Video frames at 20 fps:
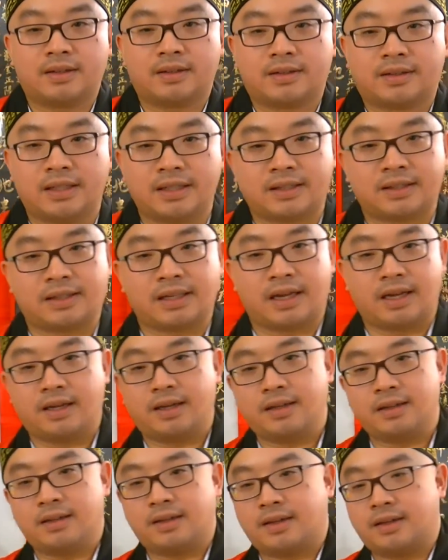This
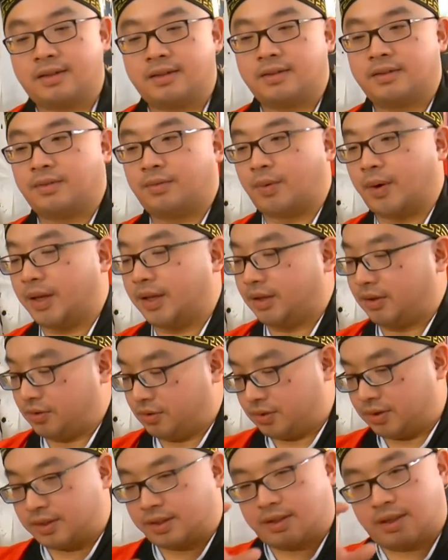thing, when
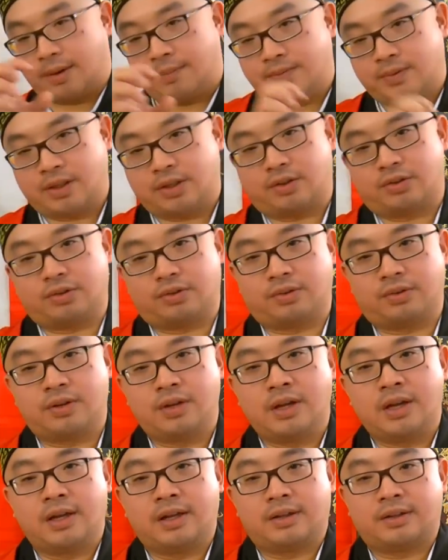you substitute
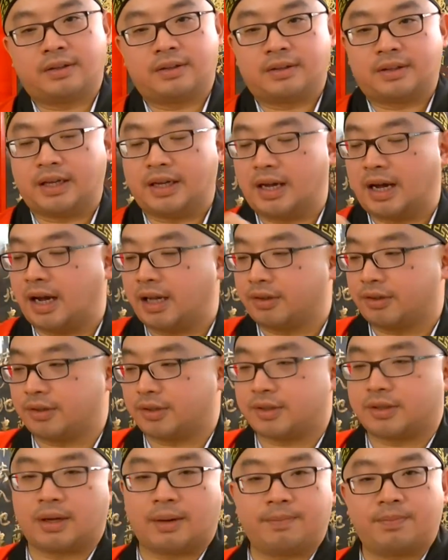the other
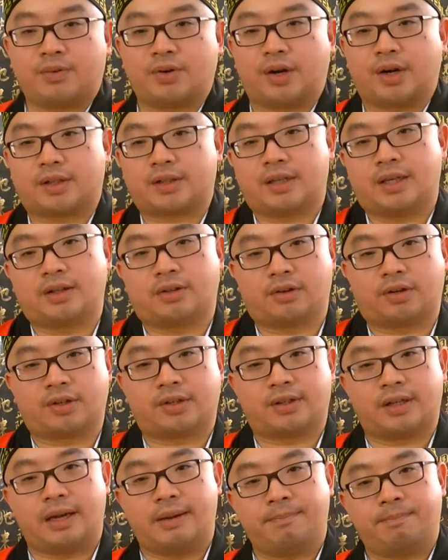subject into the
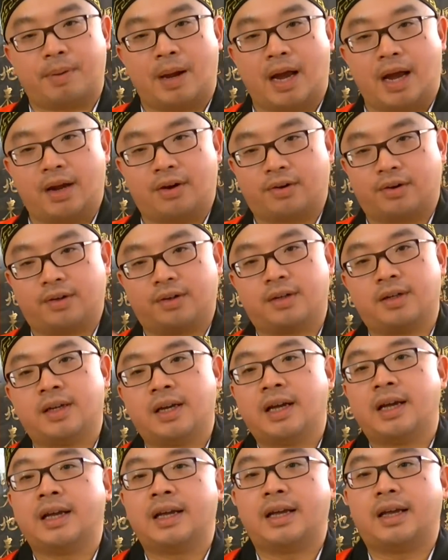same pattern,
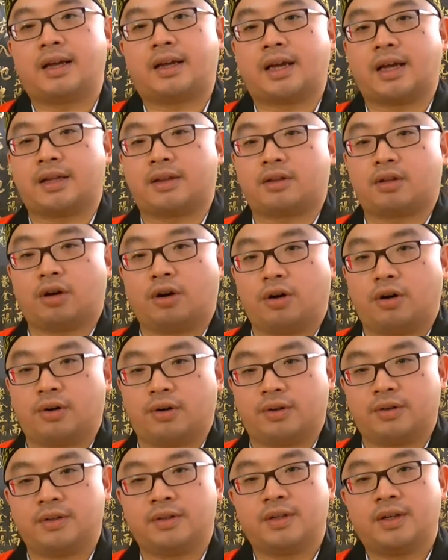it can
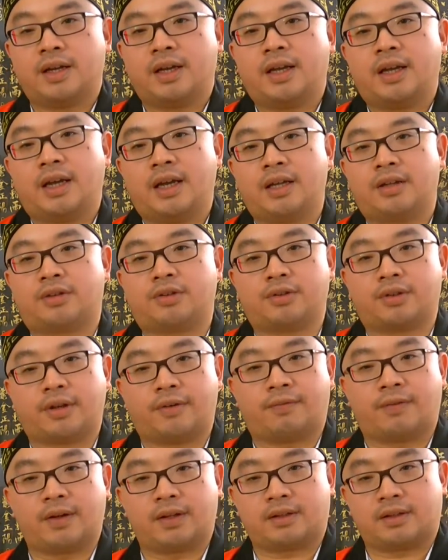turn into
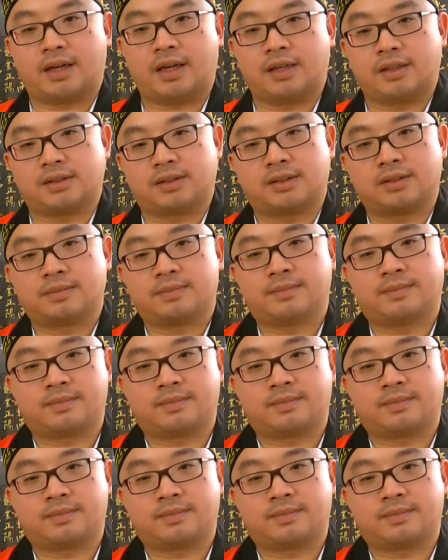different things.